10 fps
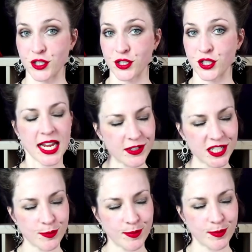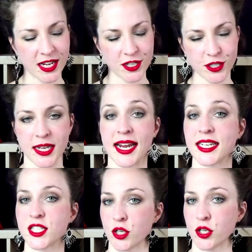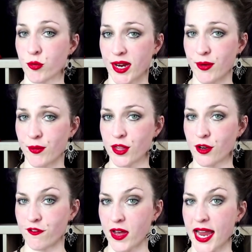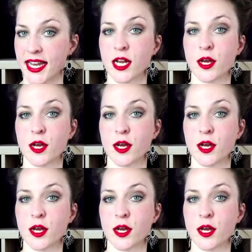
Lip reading: even speech that I disagree with or find abhorrent.